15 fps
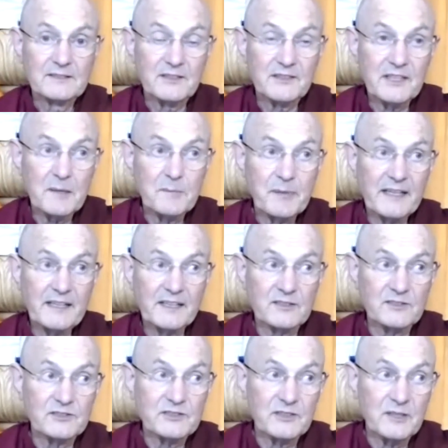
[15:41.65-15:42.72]
to the
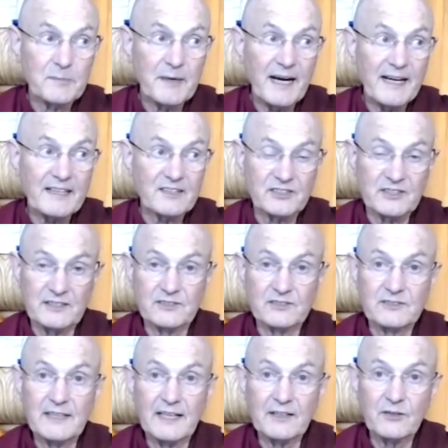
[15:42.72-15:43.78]
opinions, to the
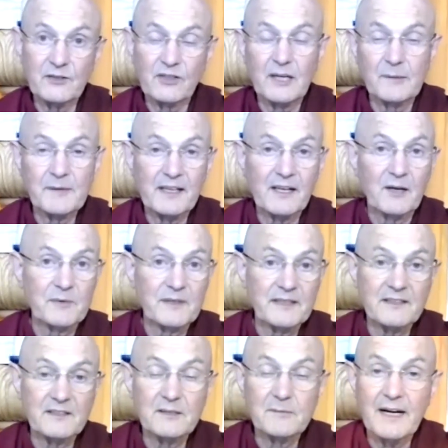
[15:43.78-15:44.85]
biases that you're coming up
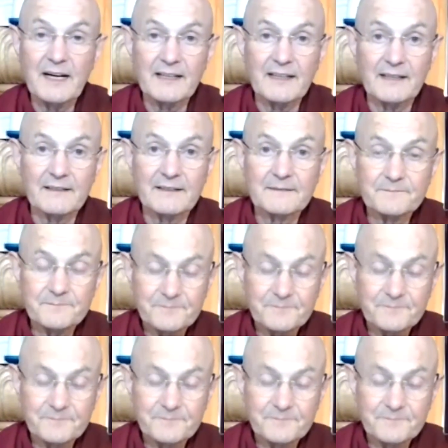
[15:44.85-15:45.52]
with in the mind.